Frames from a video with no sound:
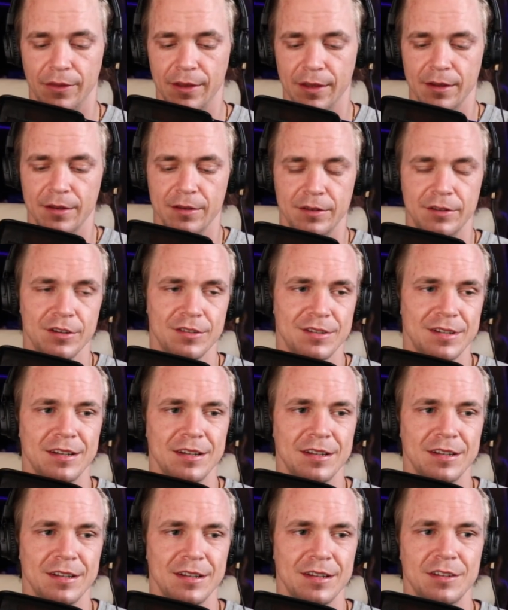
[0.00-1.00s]
Just in
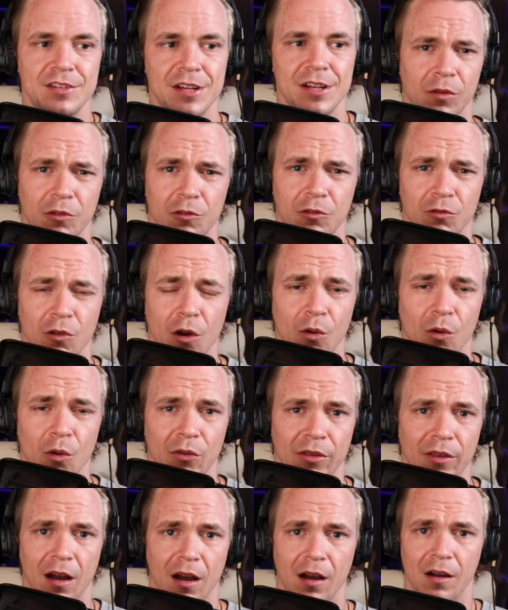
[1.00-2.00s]
general, the growth
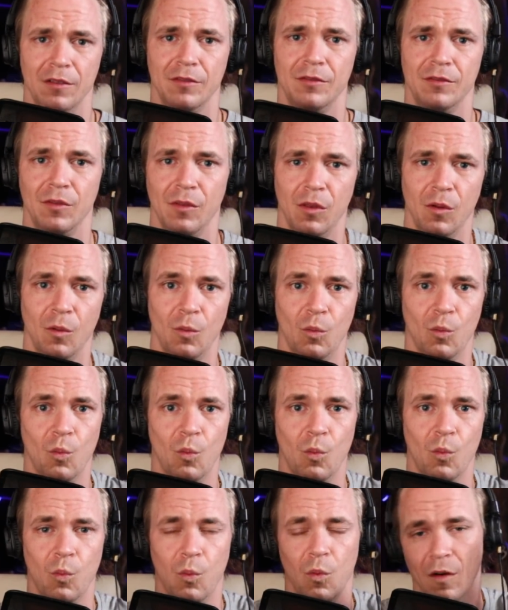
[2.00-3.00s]

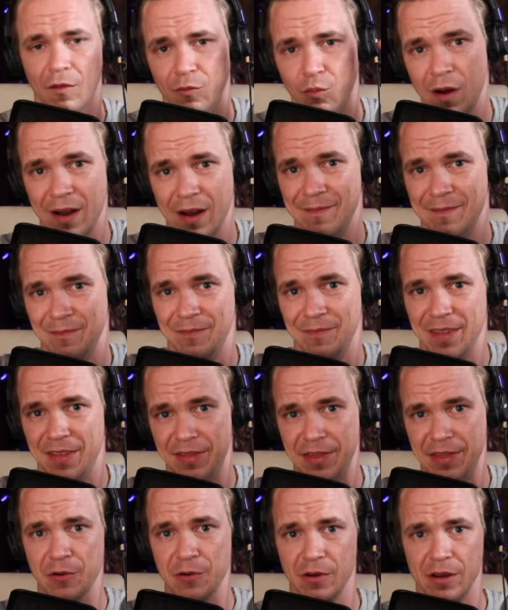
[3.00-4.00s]
of what
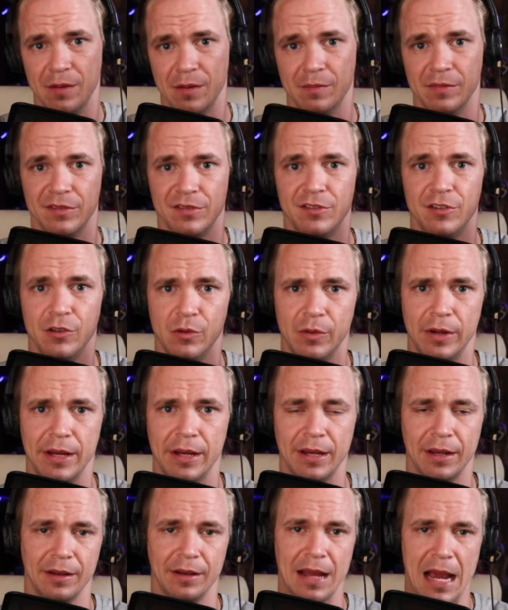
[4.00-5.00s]
Ethereum is
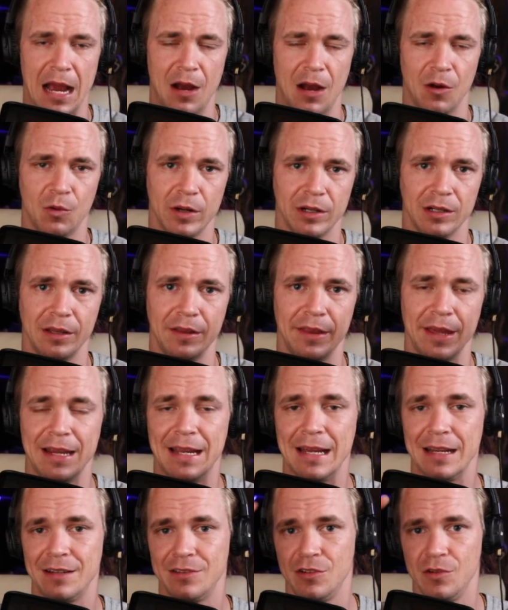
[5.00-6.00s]
doing and how quickly they
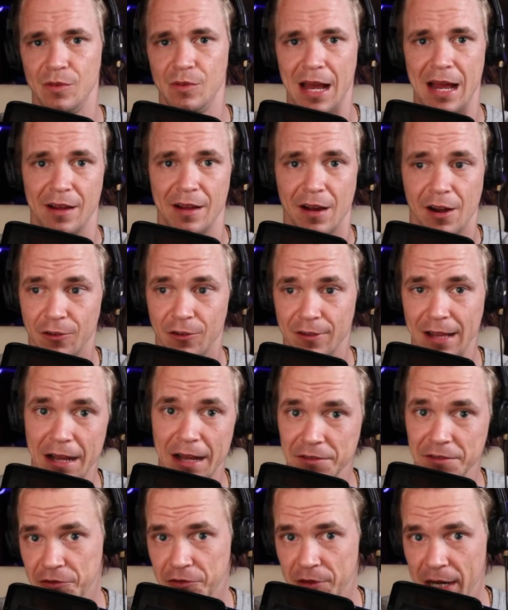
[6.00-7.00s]
get to that
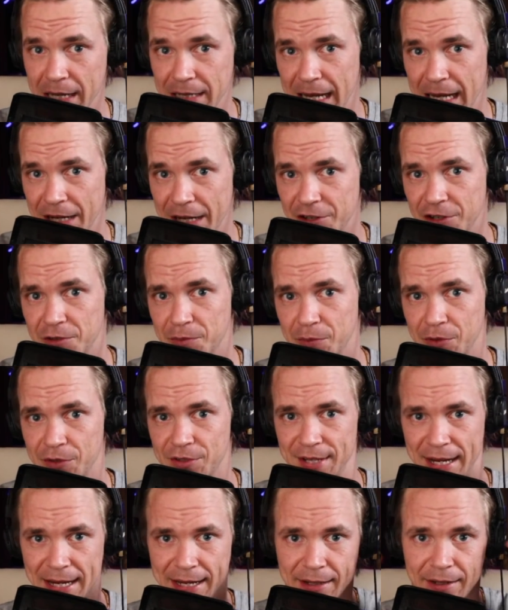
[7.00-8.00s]
100,000 transactions per
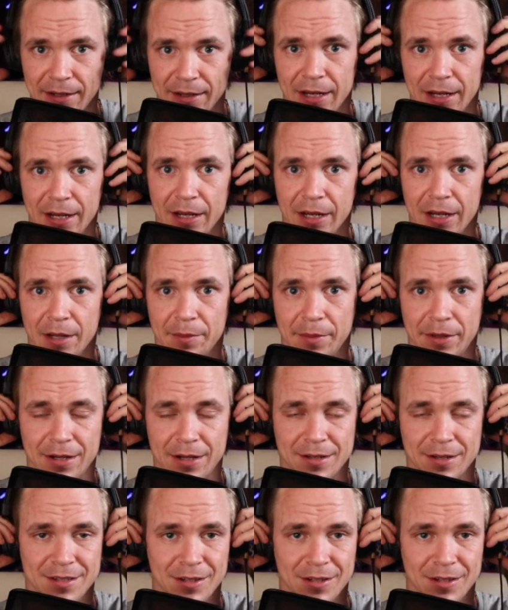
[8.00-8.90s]
second, because they're